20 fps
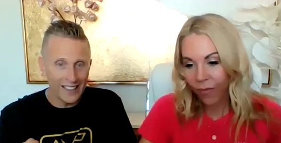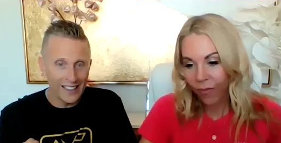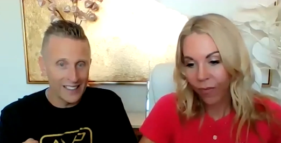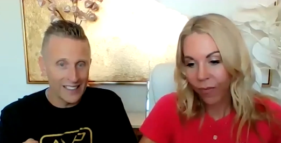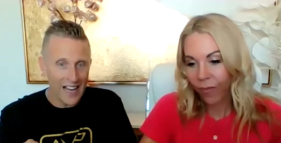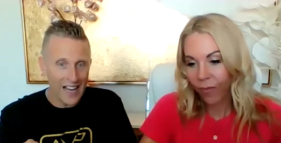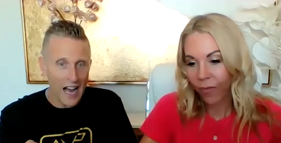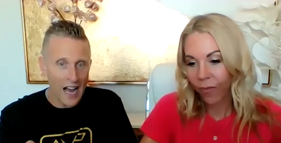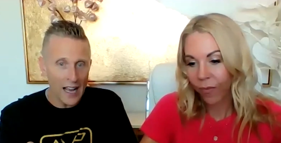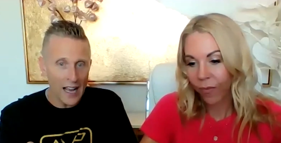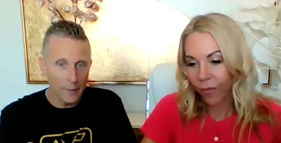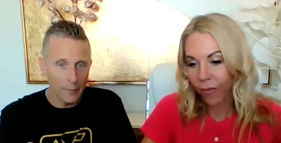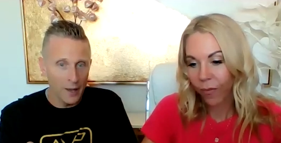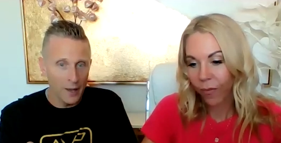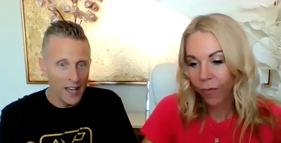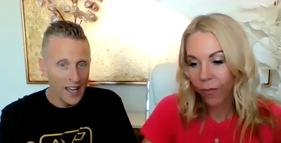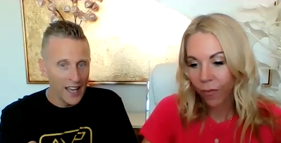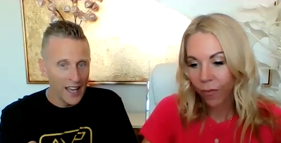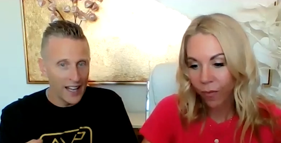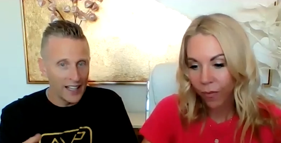Speaker 1: in time. And
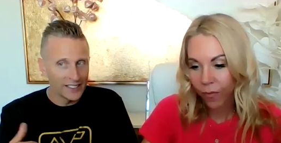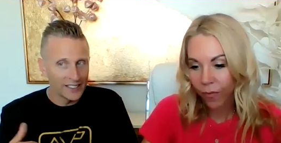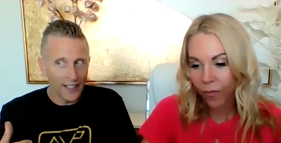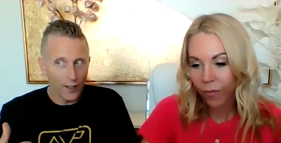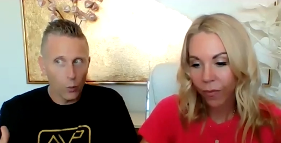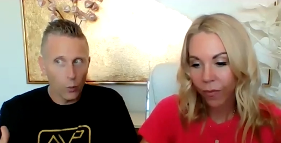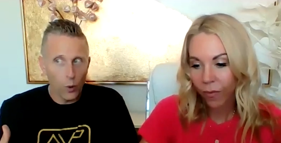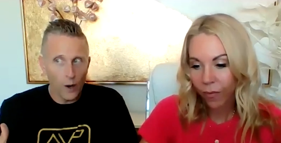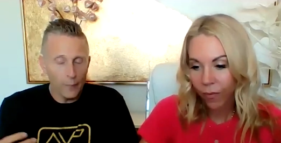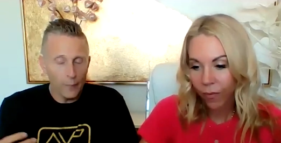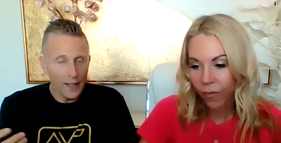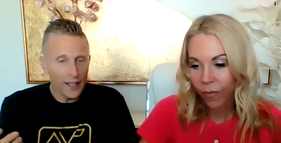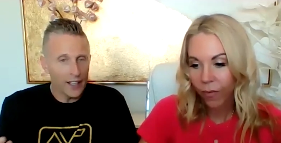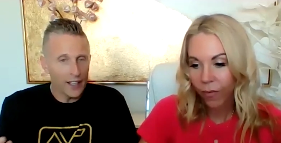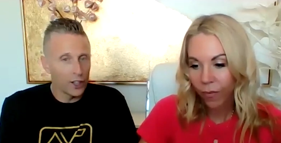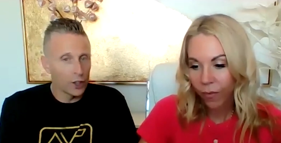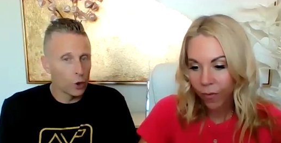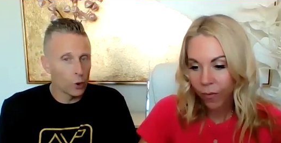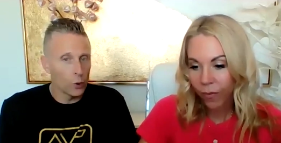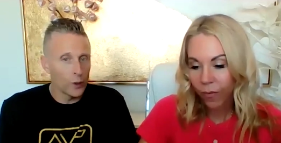it's like, what am I
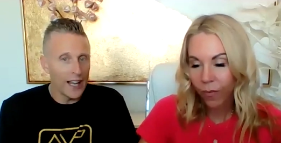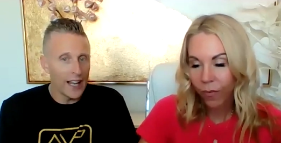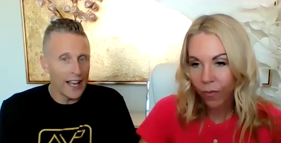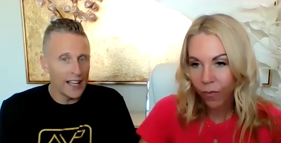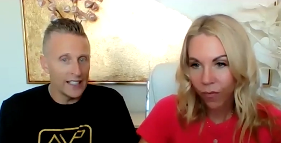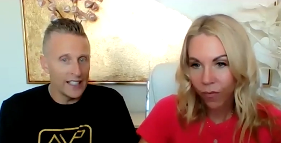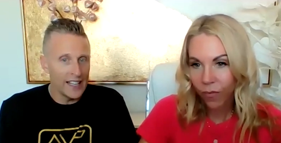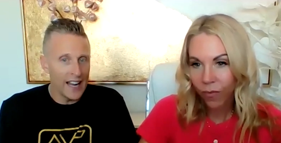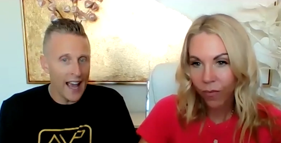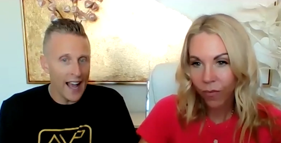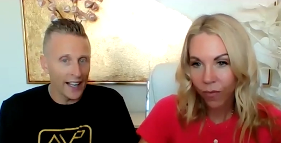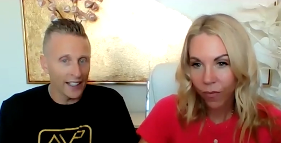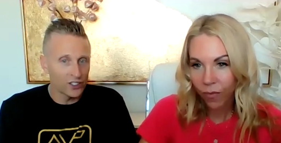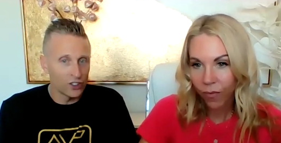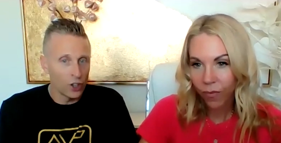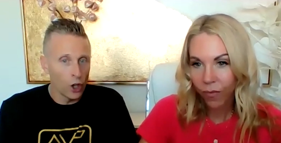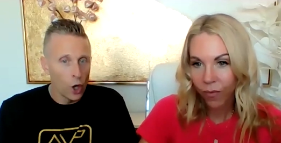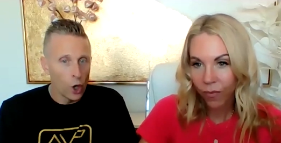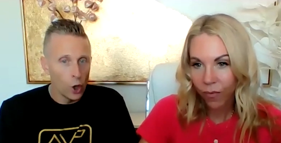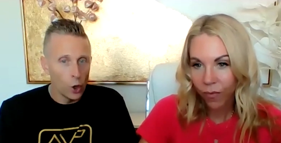going to create
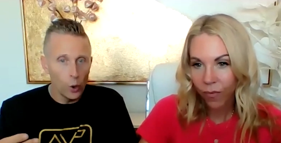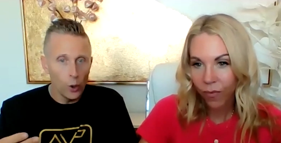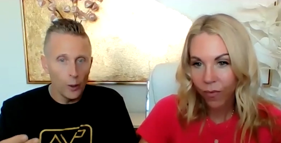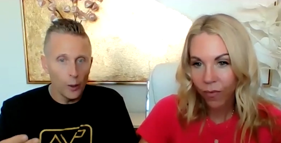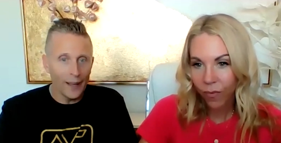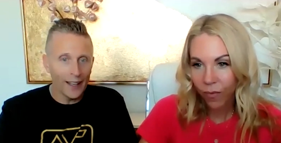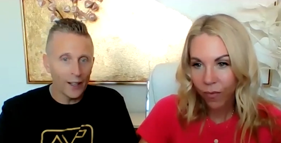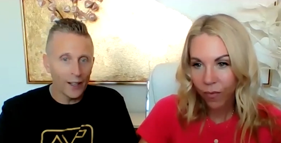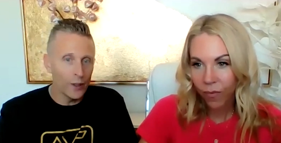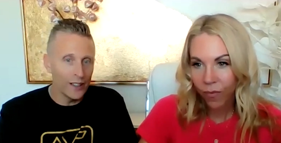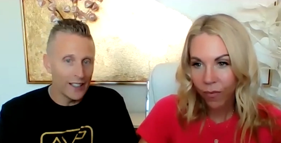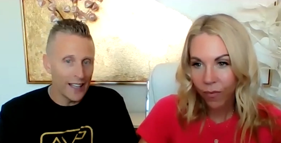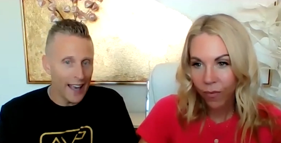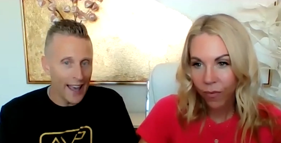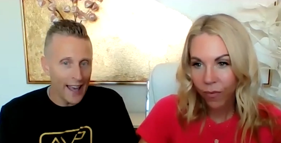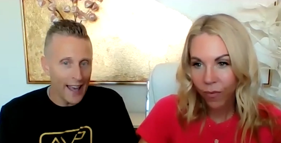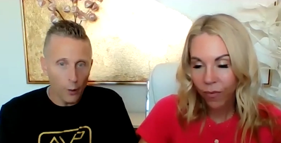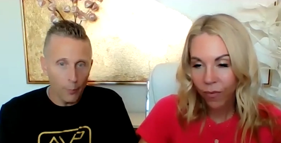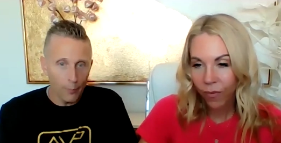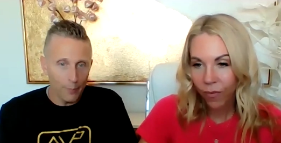next? Who am I going to
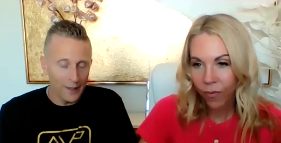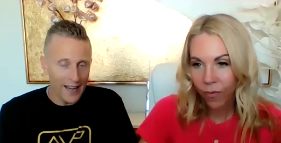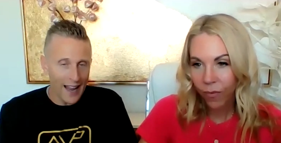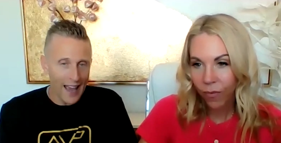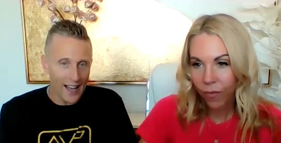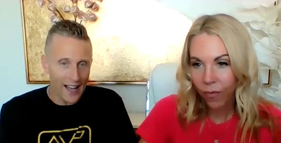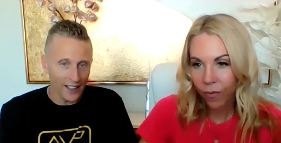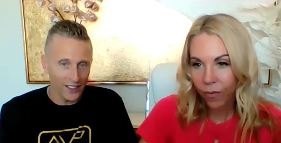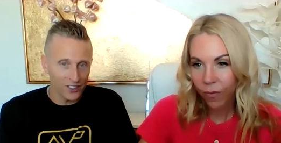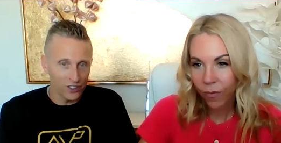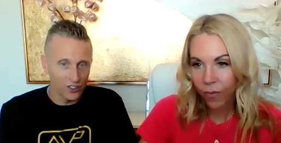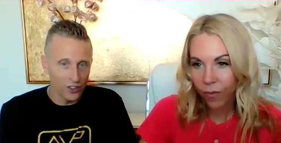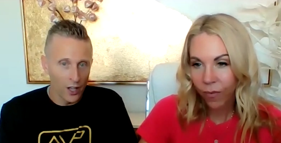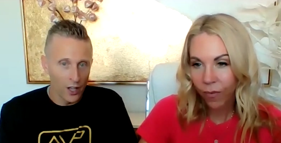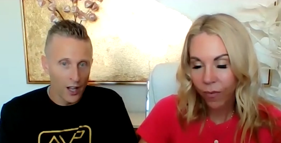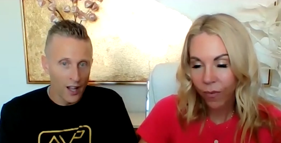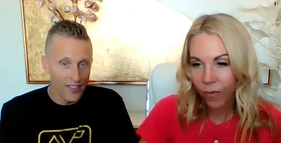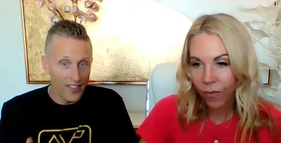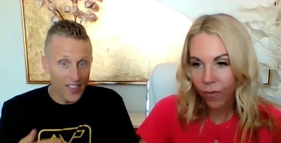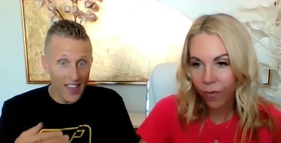help next
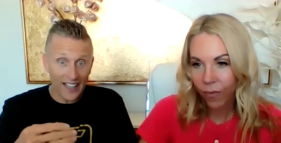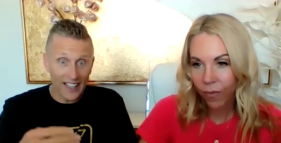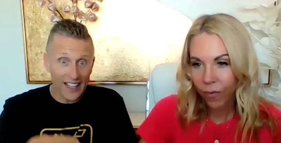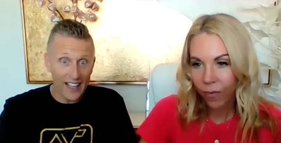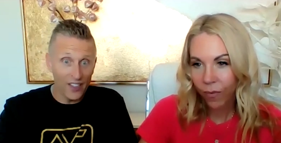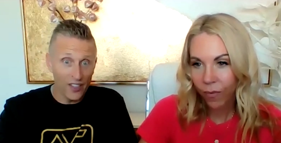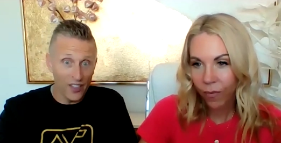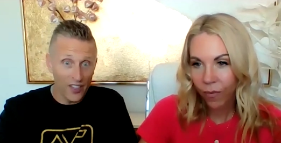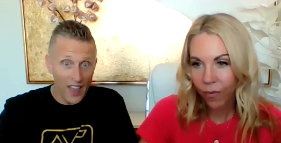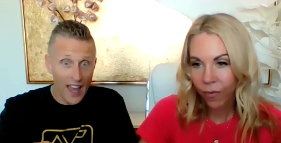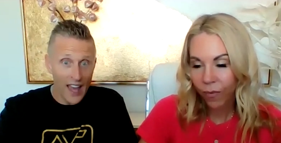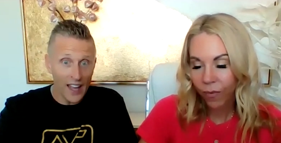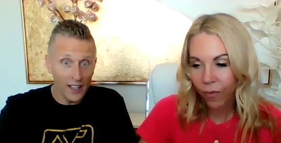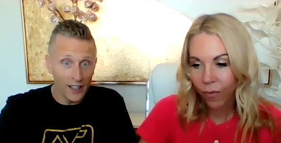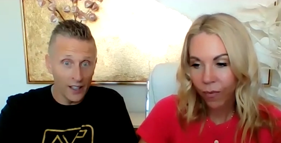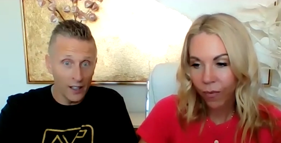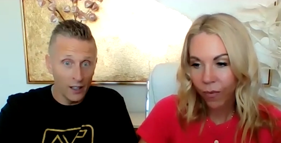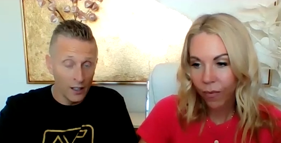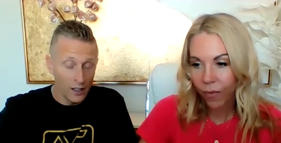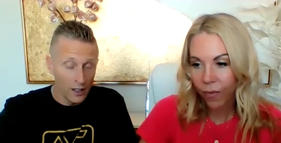that can
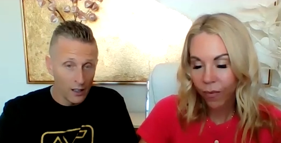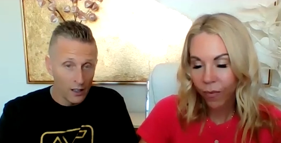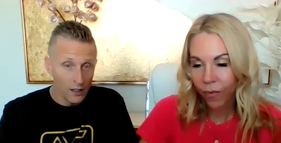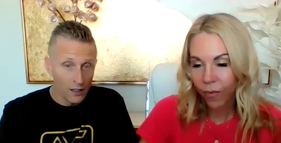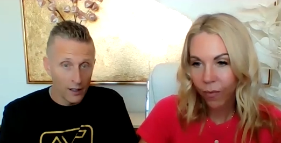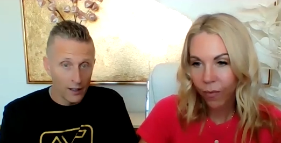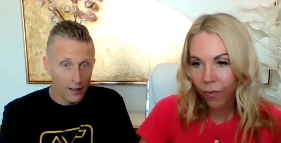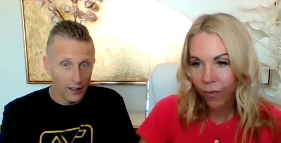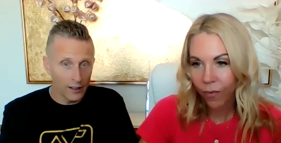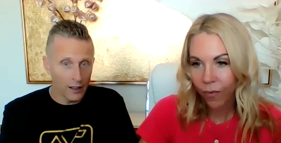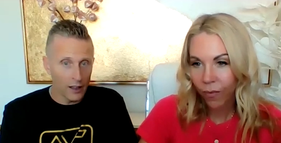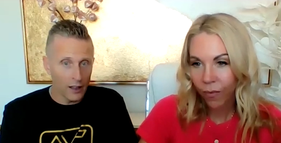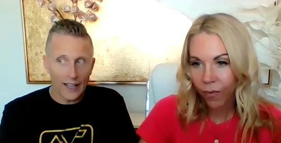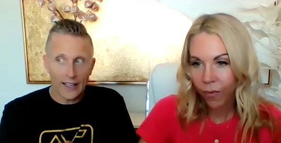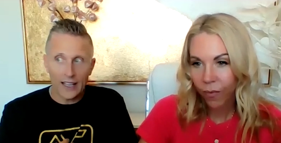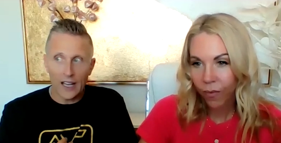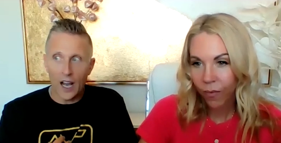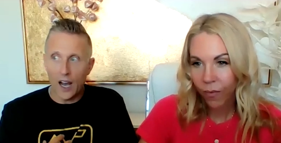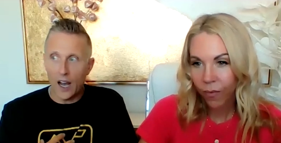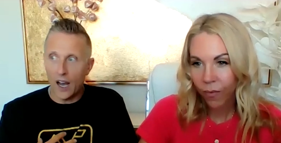then,
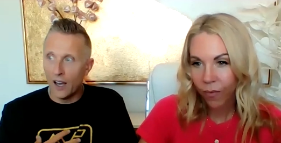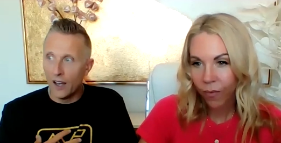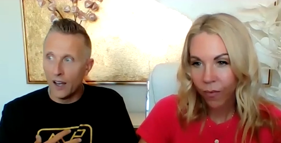like,